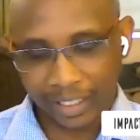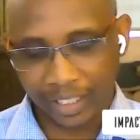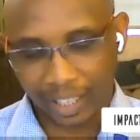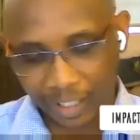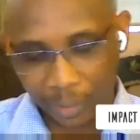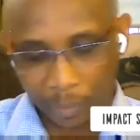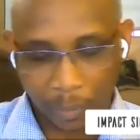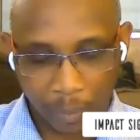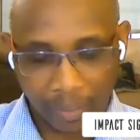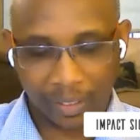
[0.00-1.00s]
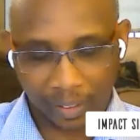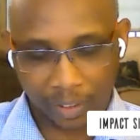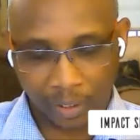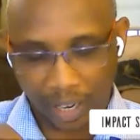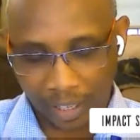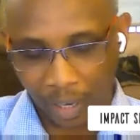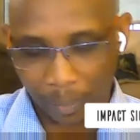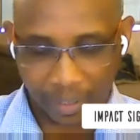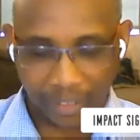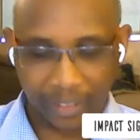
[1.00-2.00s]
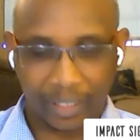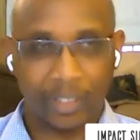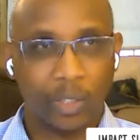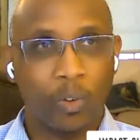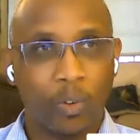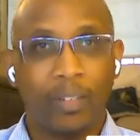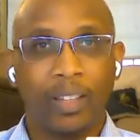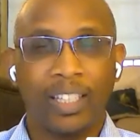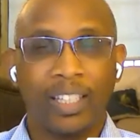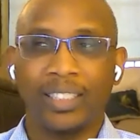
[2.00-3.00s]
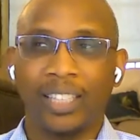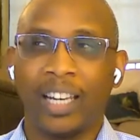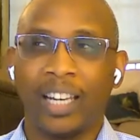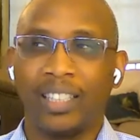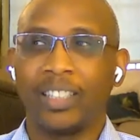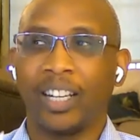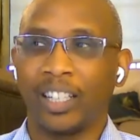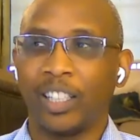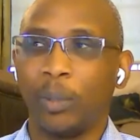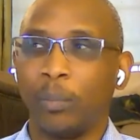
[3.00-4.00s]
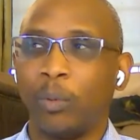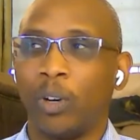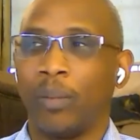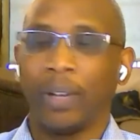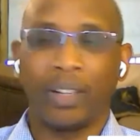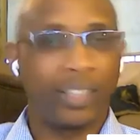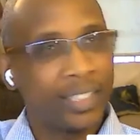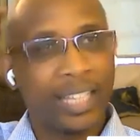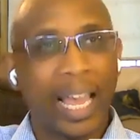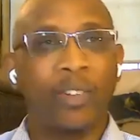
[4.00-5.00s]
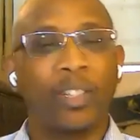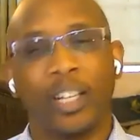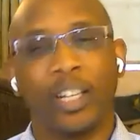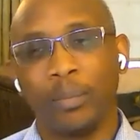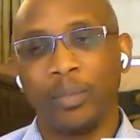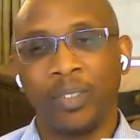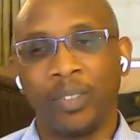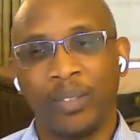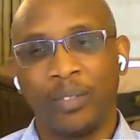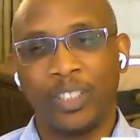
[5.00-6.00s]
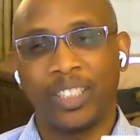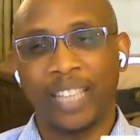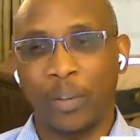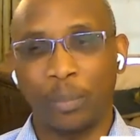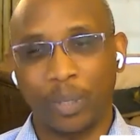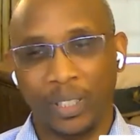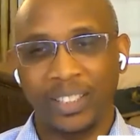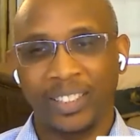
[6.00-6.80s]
talk a little bit more about a couple of things there. So one of the things I'd like to talk a little bit more about is outcome versus output.